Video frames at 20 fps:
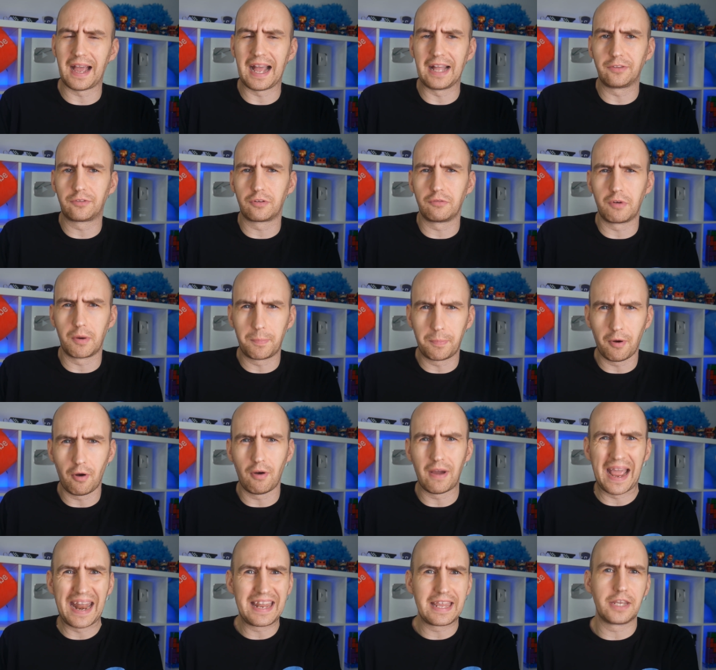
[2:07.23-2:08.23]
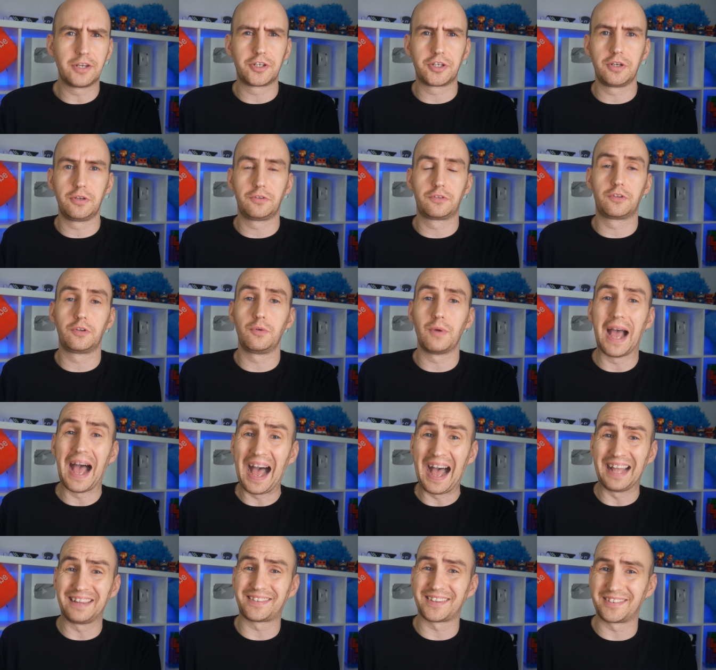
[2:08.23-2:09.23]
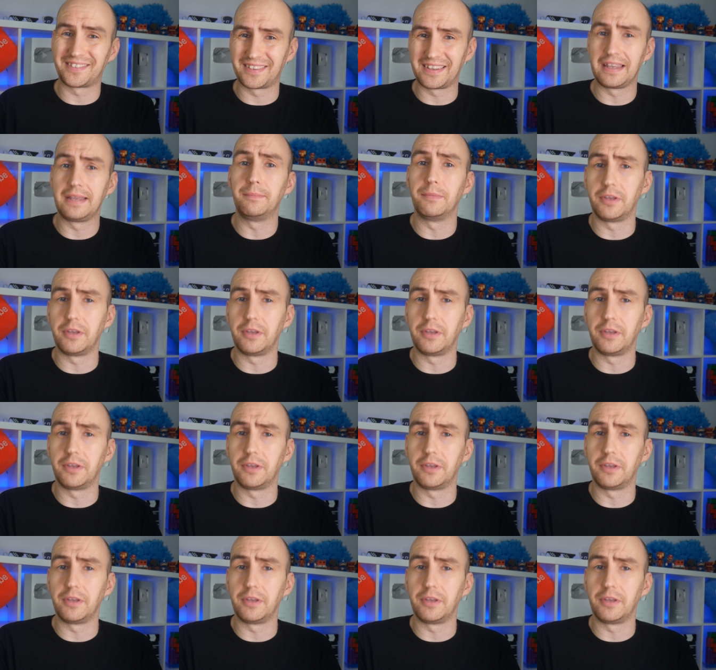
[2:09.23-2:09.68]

and to report any issues to at Team